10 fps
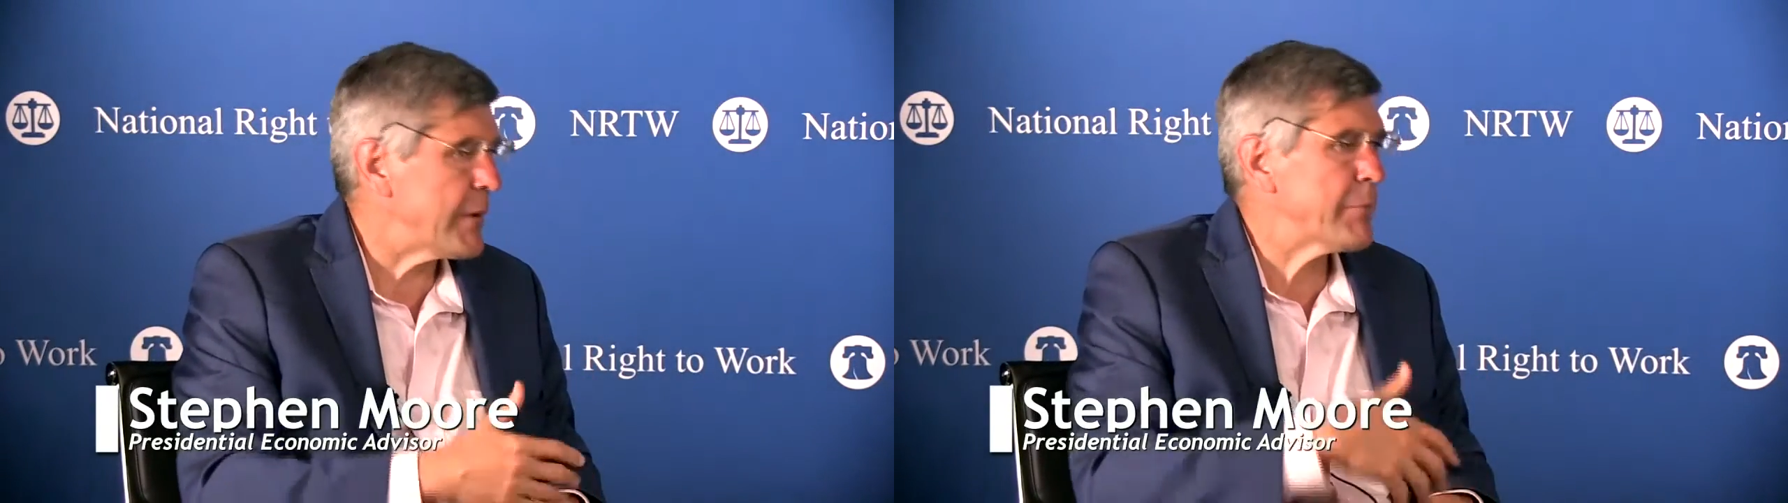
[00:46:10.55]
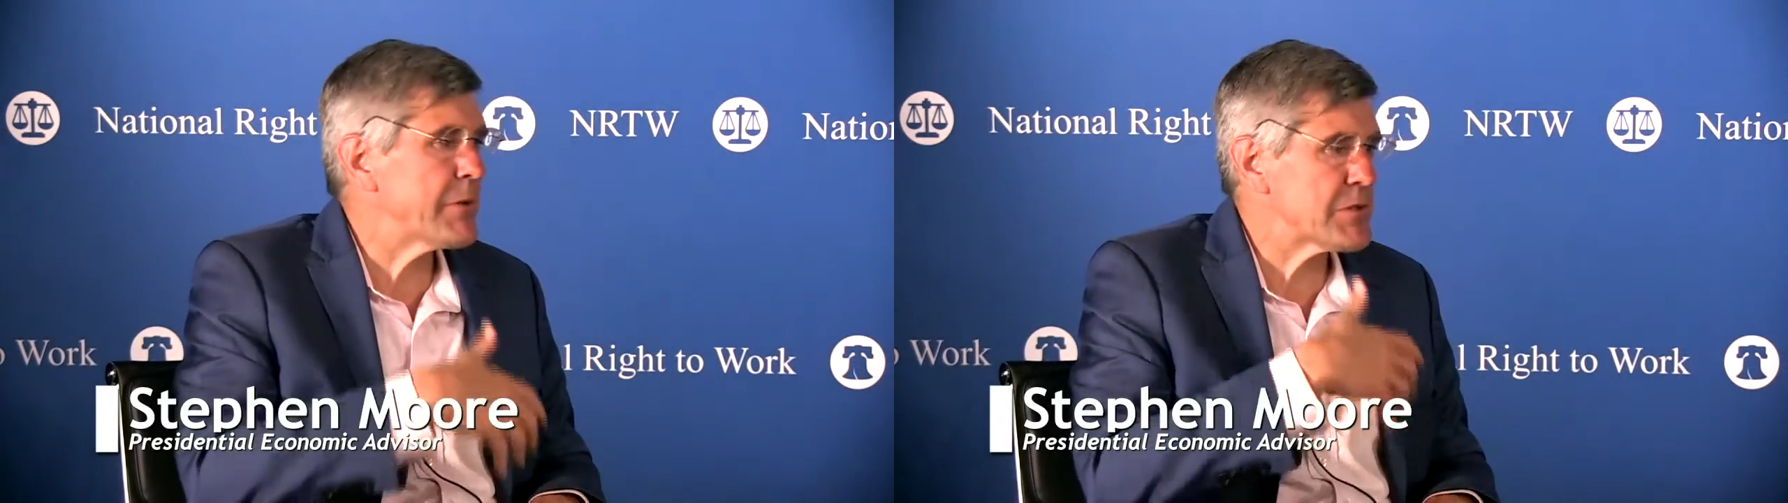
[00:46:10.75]

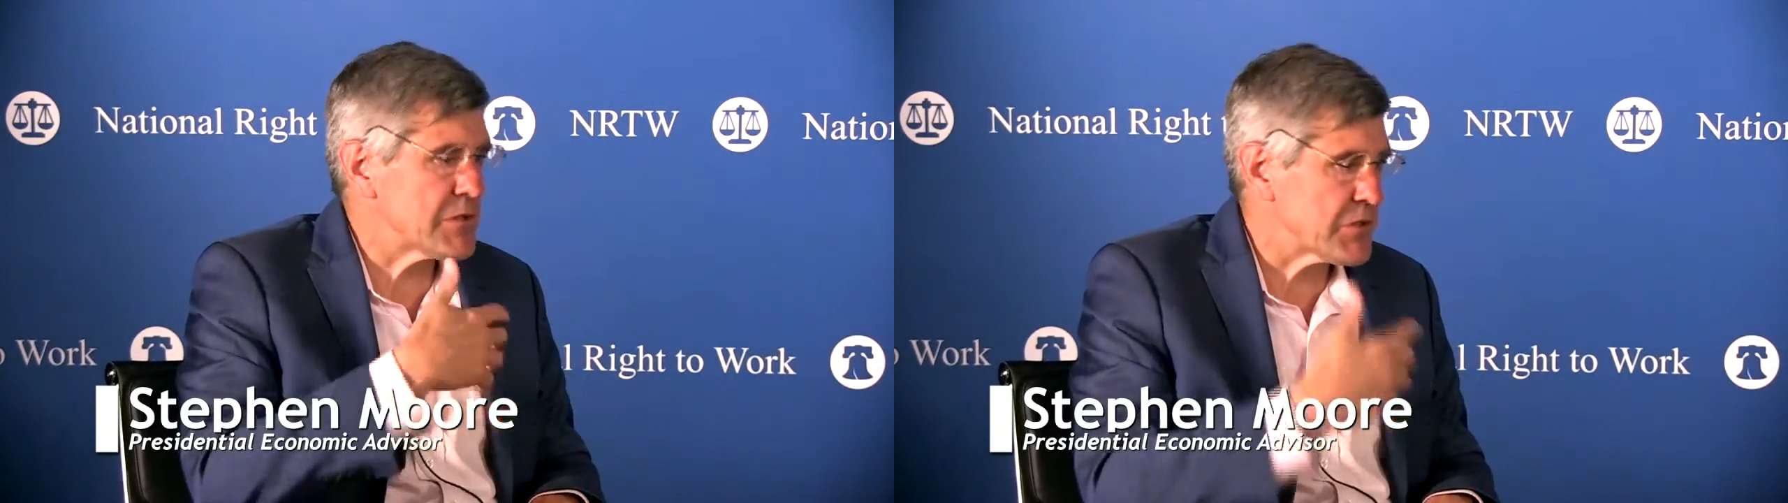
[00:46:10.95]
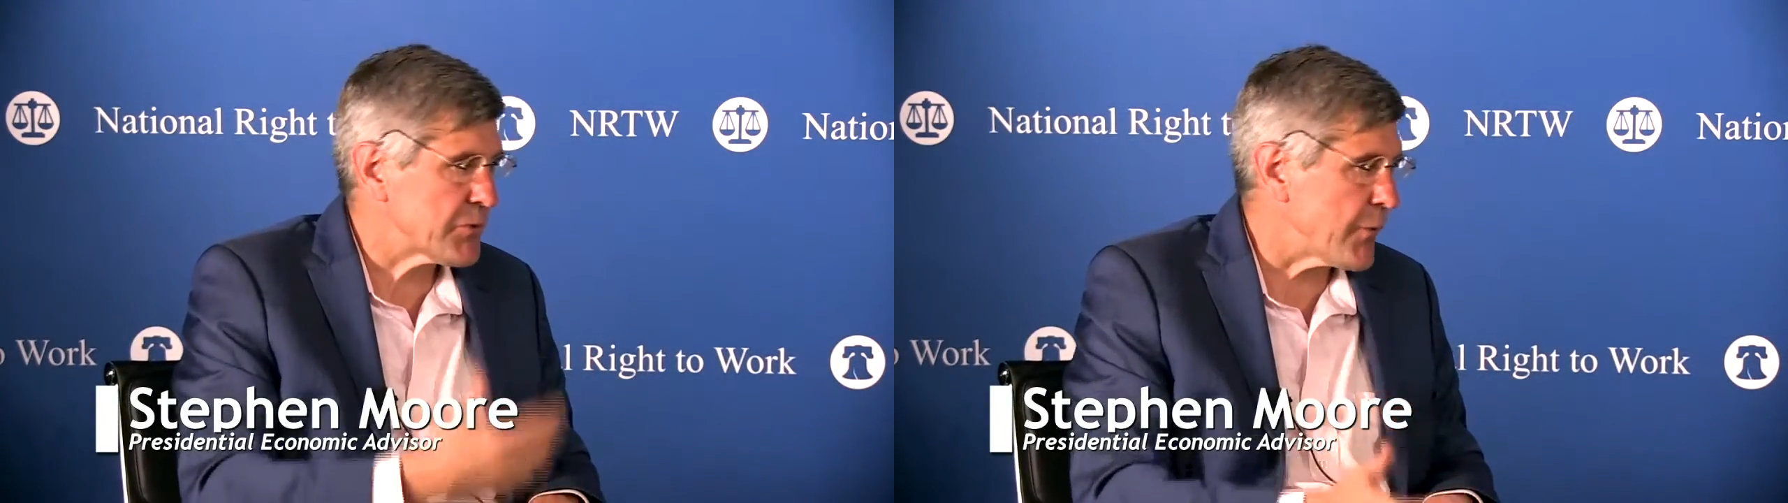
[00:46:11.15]
make
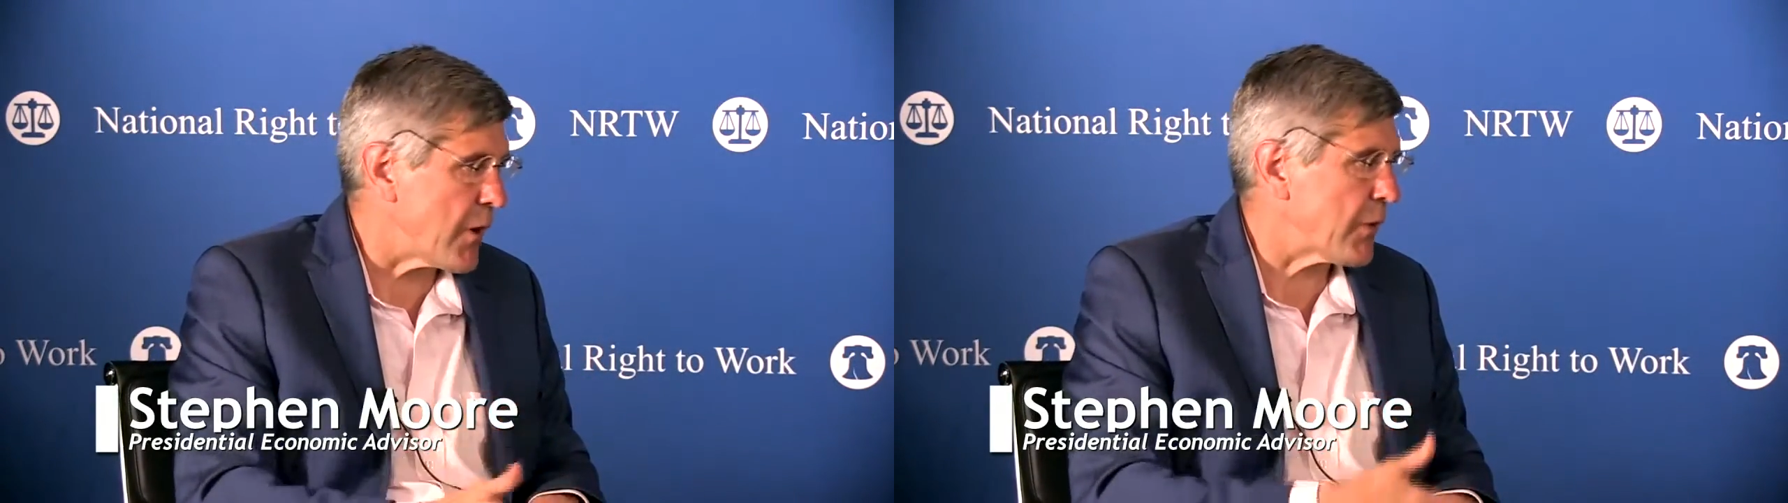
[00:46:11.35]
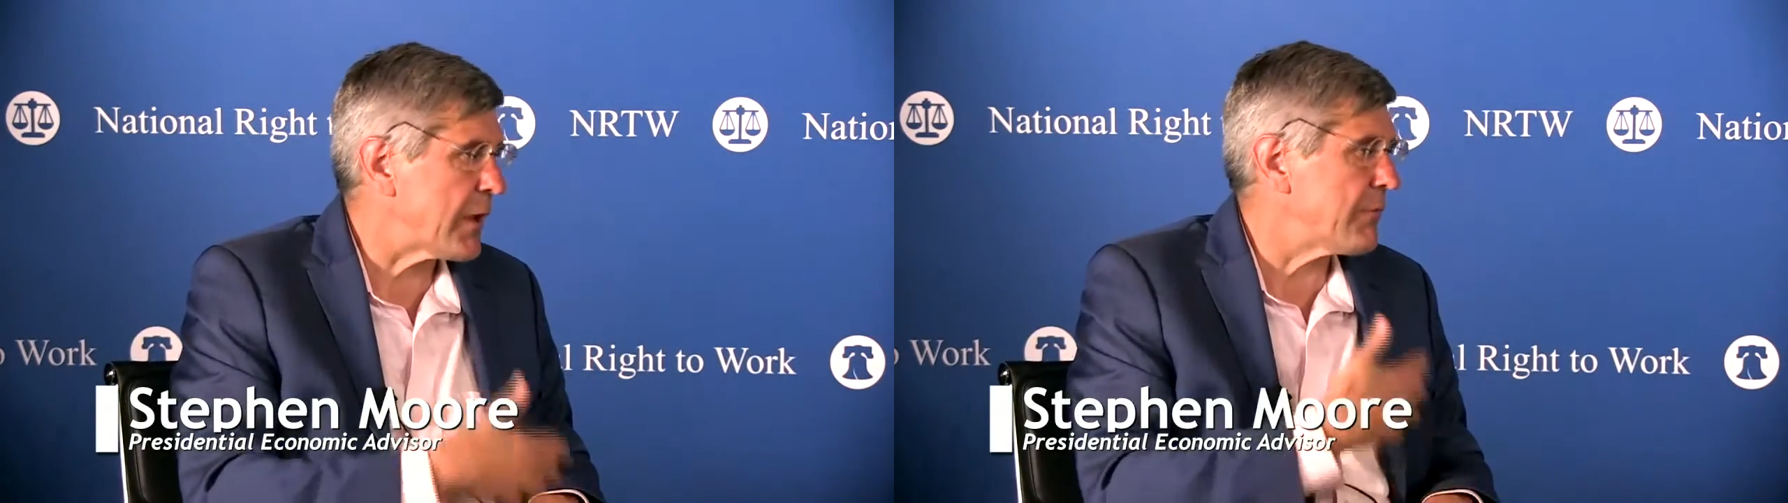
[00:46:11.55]
businesses
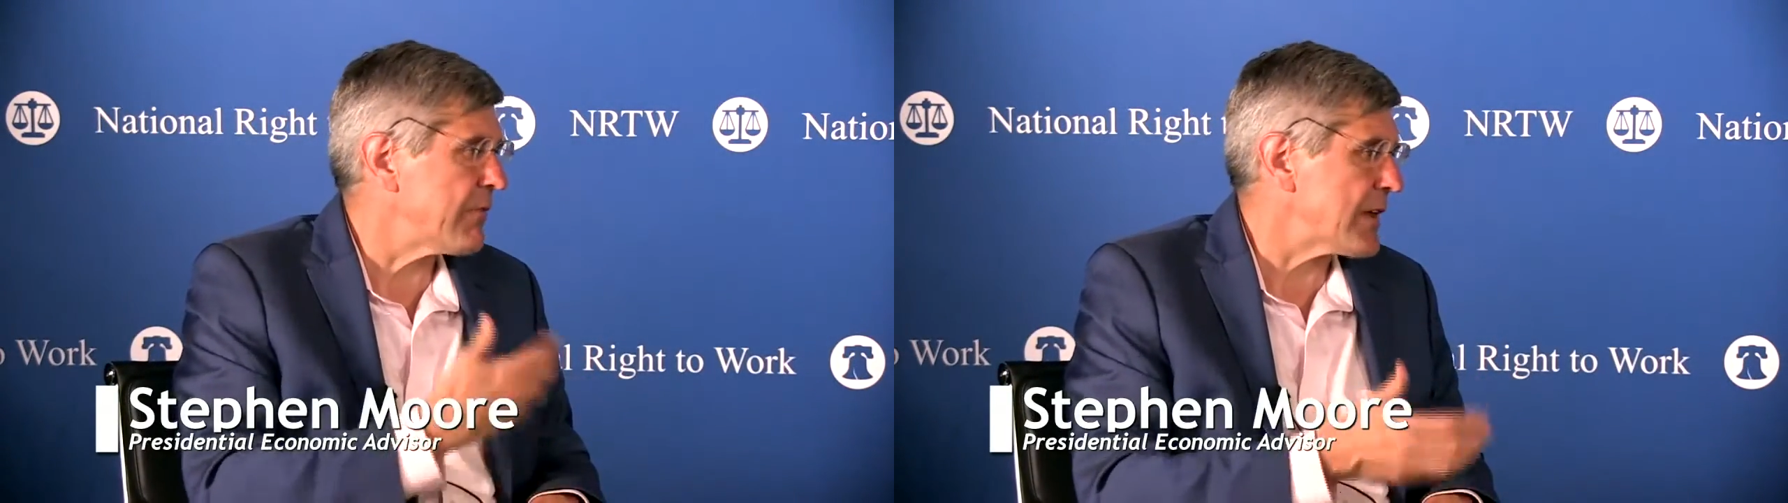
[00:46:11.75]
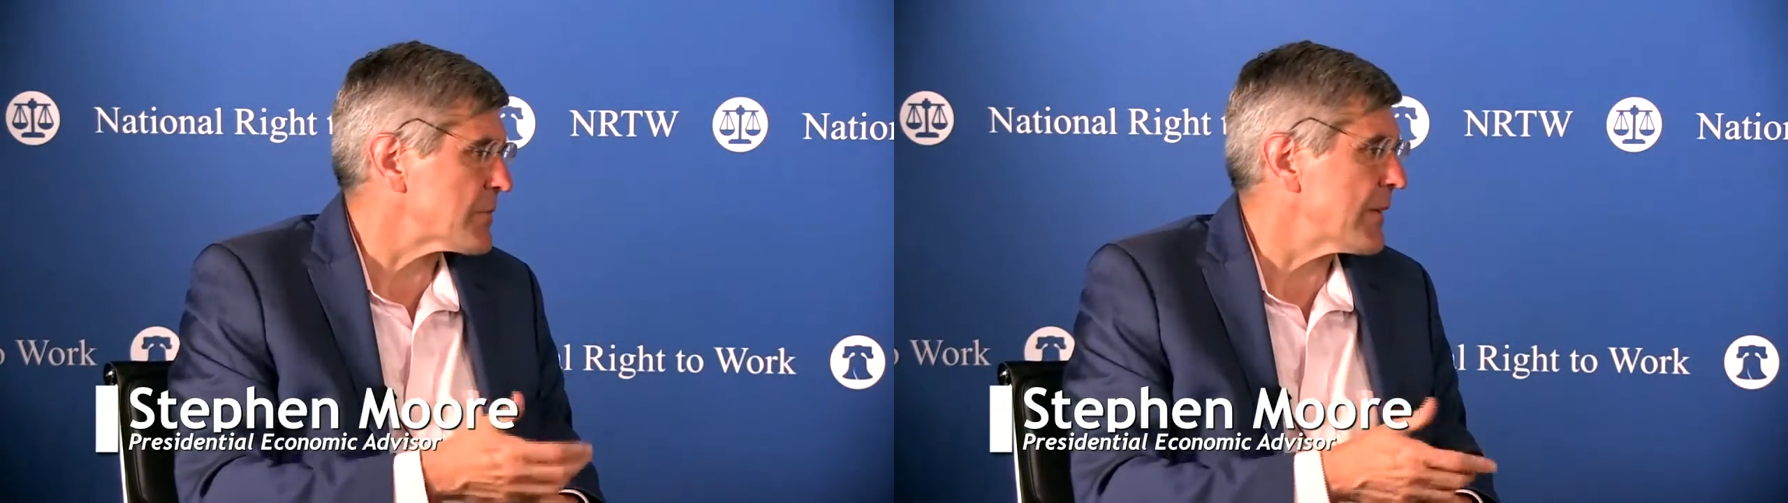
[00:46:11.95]
grow, get
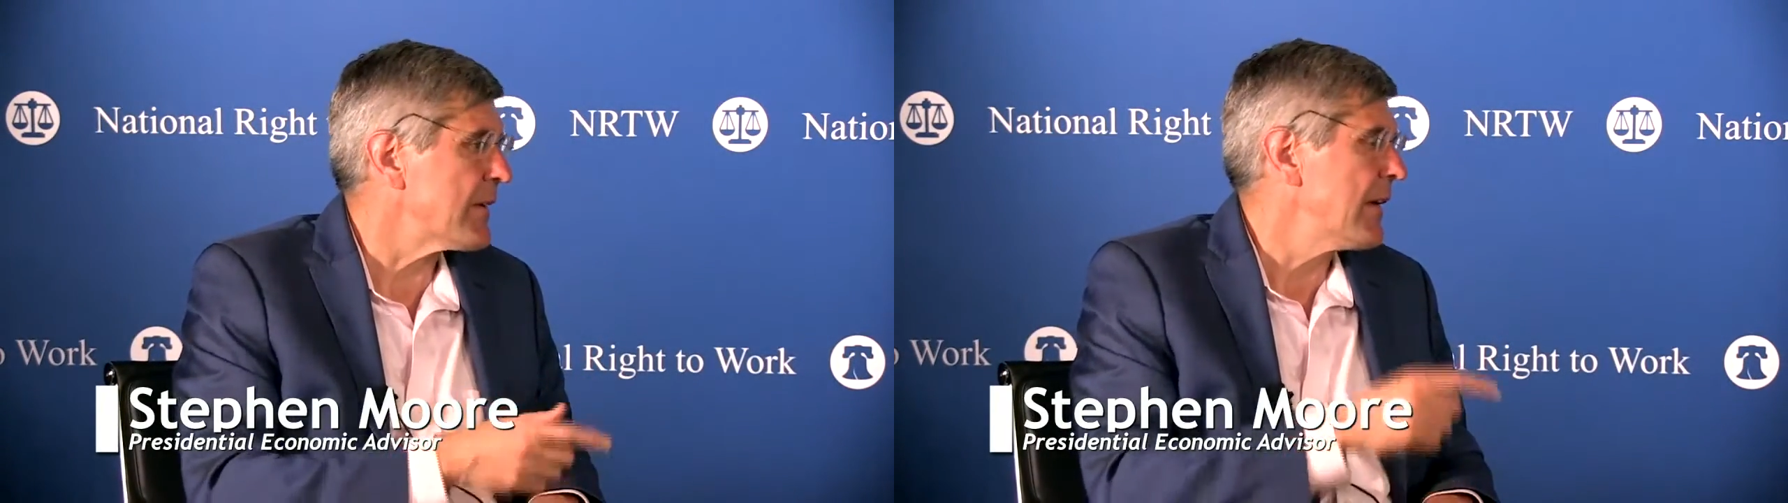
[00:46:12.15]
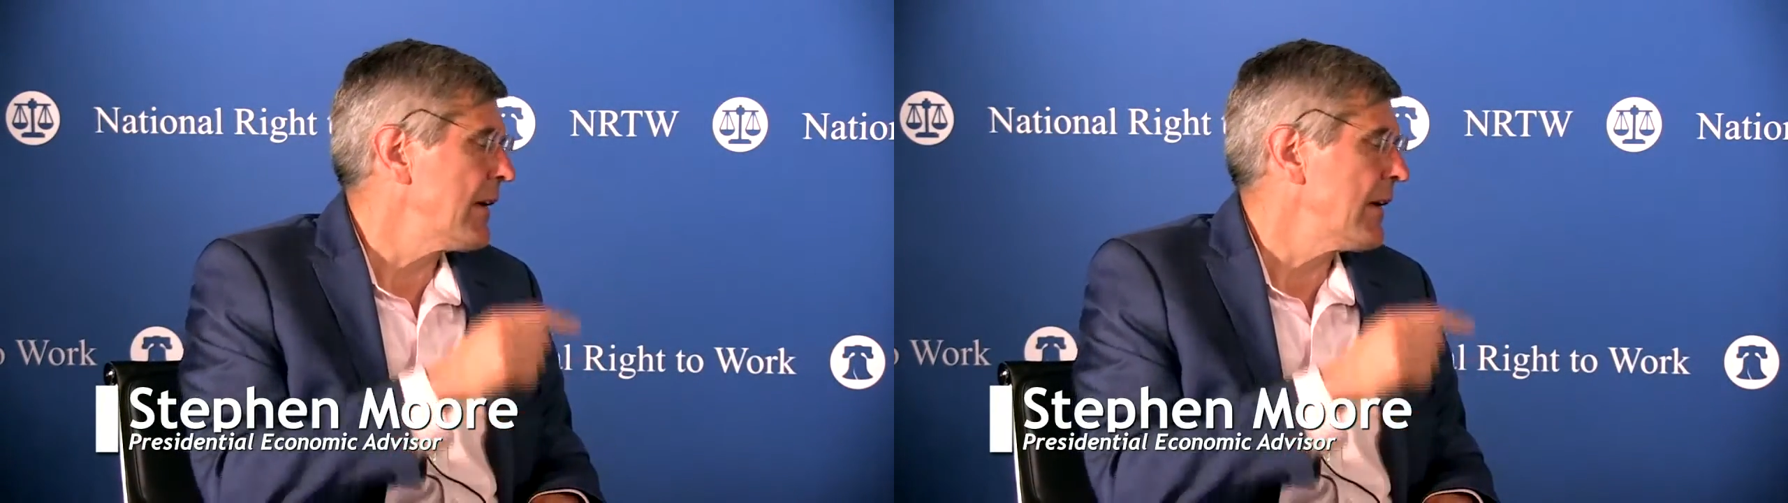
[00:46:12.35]
investment.